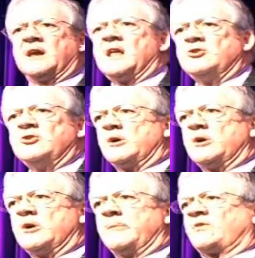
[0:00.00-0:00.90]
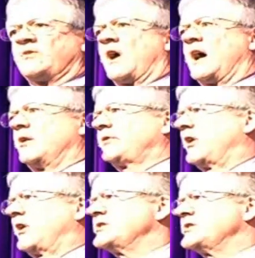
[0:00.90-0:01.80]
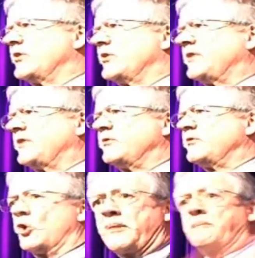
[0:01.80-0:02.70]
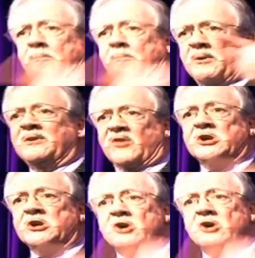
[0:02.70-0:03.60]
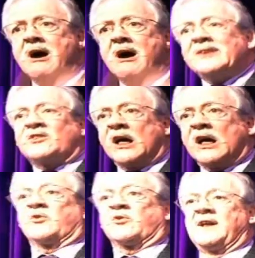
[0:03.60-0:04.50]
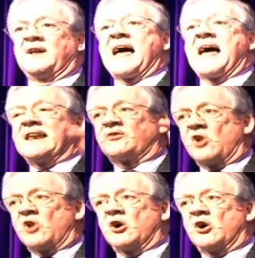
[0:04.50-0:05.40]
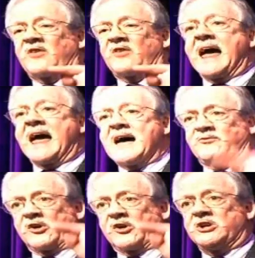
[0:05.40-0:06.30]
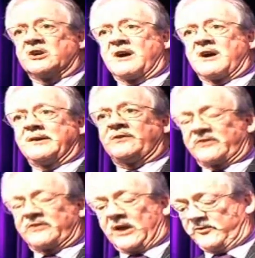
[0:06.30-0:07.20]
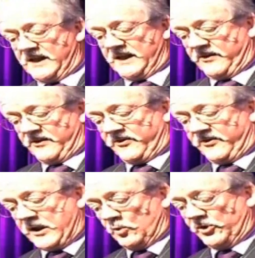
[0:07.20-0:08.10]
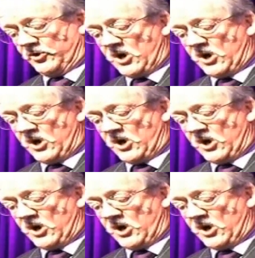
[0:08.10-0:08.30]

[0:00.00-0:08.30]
German style austerity on the rest of Europe. The problem is the euro itself. And as long as they have the euro itself, they will not